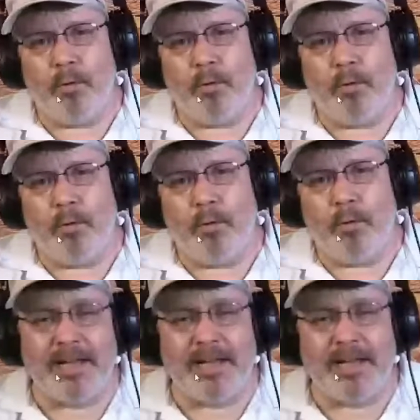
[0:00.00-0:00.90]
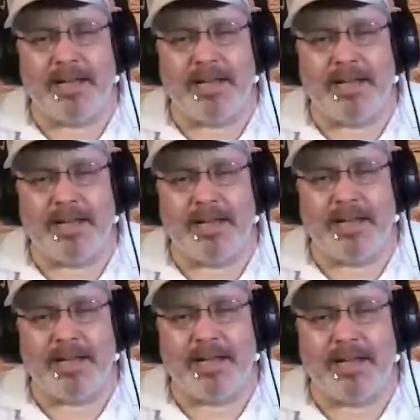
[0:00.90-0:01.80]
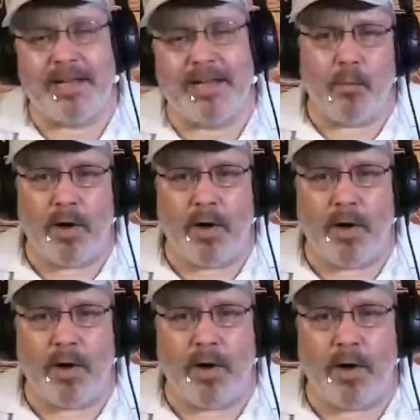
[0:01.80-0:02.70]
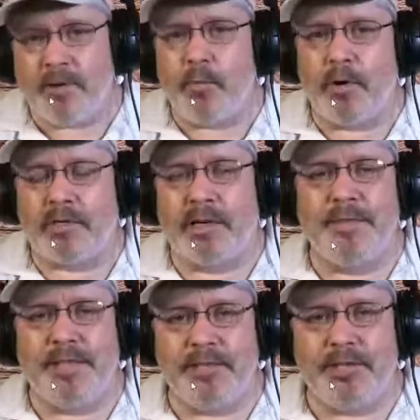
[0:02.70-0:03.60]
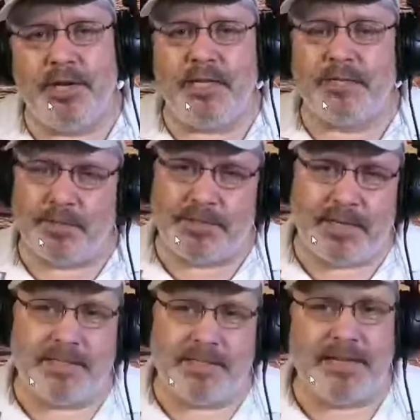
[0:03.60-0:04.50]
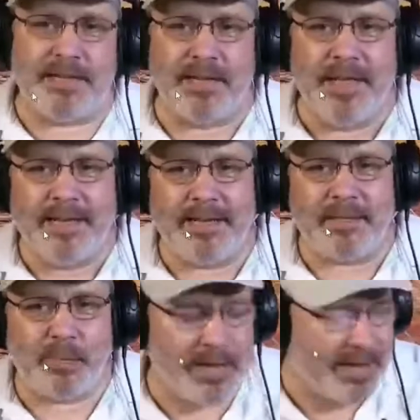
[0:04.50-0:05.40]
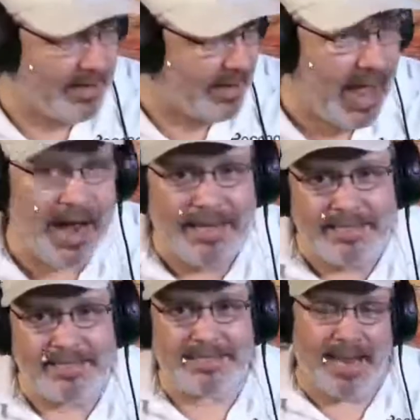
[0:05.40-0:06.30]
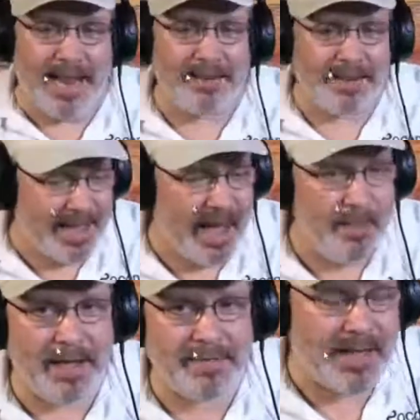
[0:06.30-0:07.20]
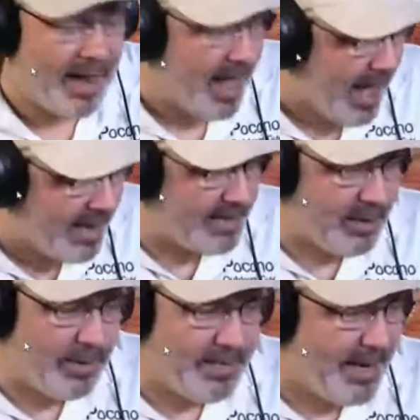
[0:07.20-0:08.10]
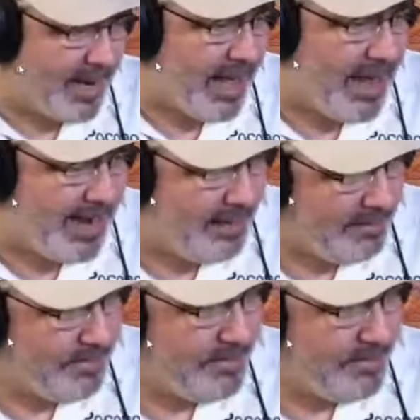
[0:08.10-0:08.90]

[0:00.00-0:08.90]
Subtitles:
how to get on these fish when this really hot weather and how to work some of these jigs for success. Let's bring in Lonnie Stanley. How about that? How you doing today, Lonnie?